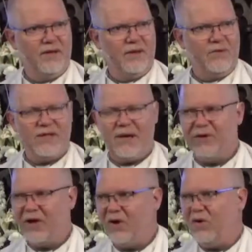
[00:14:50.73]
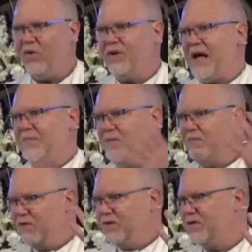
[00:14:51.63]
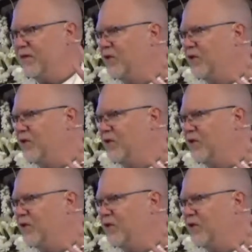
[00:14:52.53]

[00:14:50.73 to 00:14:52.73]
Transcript: that was able to hold up a mirror to the